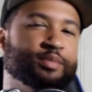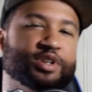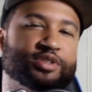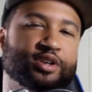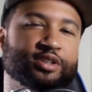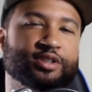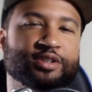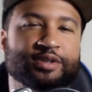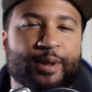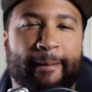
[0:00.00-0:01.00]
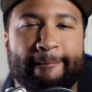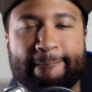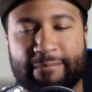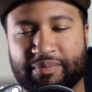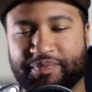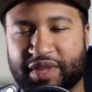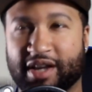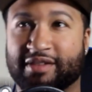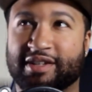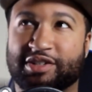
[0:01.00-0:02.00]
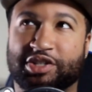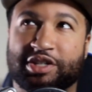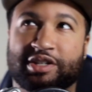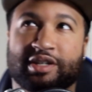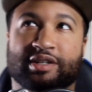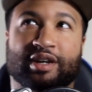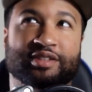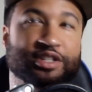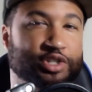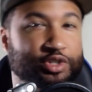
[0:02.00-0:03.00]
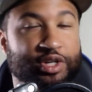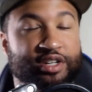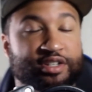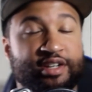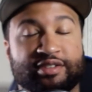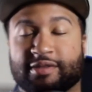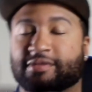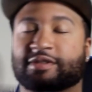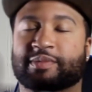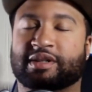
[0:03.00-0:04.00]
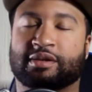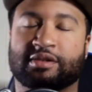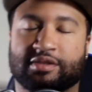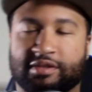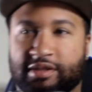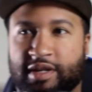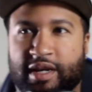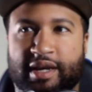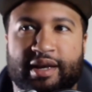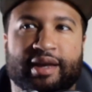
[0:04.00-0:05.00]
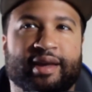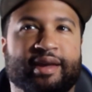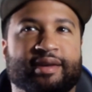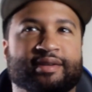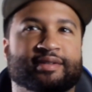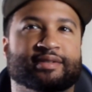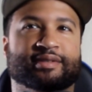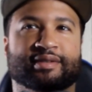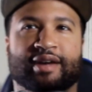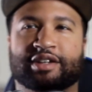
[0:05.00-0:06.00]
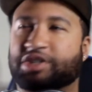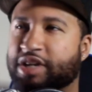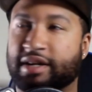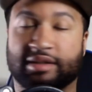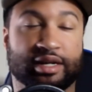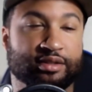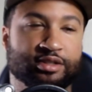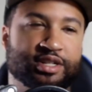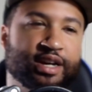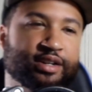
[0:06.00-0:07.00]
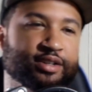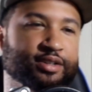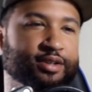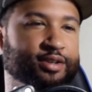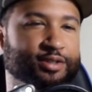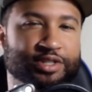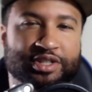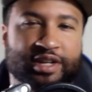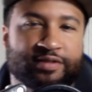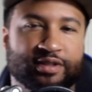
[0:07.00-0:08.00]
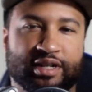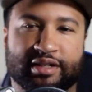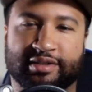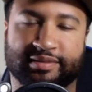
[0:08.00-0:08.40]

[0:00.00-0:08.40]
I saw her, I think she tried to say something to me, honestly, and I just kind of like looked at her, you know, just gave her like a